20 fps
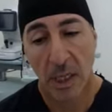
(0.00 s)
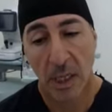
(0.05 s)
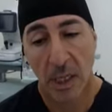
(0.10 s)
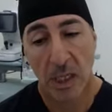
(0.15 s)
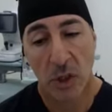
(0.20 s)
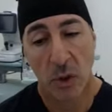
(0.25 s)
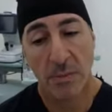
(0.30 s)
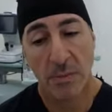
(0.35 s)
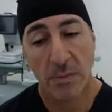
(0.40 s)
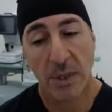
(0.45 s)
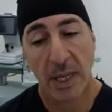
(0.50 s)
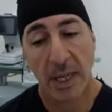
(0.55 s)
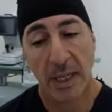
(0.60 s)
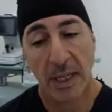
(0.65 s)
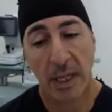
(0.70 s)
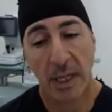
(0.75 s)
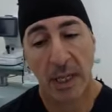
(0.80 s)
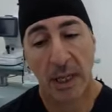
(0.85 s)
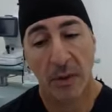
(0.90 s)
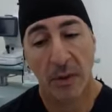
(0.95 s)
So I'm
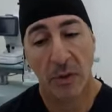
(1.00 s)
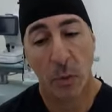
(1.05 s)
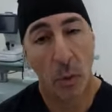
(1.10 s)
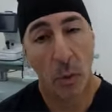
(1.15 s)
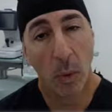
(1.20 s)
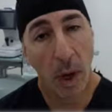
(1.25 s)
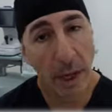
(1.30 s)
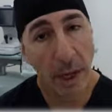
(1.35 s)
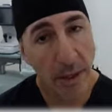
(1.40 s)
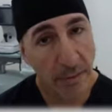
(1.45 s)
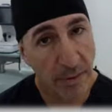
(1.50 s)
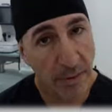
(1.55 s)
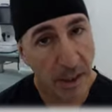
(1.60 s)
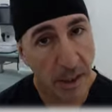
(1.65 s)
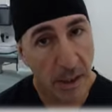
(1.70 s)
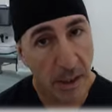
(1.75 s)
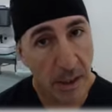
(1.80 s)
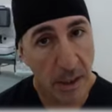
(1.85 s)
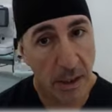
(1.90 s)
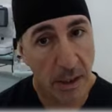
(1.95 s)
taking the white of the
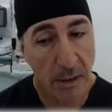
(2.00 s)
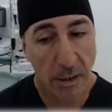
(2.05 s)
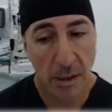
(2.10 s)
eye,